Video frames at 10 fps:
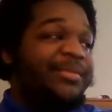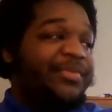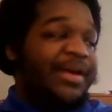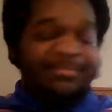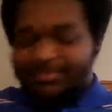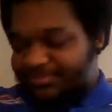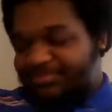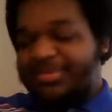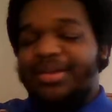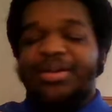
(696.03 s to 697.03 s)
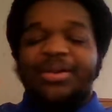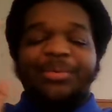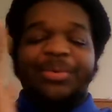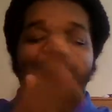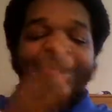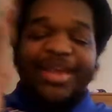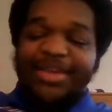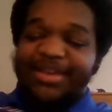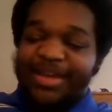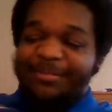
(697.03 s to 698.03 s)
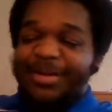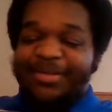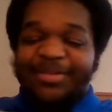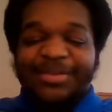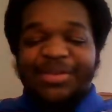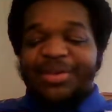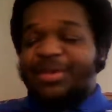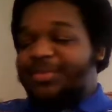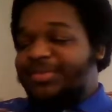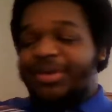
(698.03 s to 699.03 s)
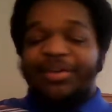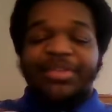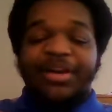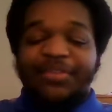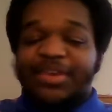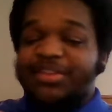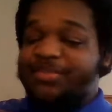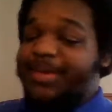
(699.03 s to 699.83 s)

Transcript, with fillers: with Ray and Emma and all the other kids.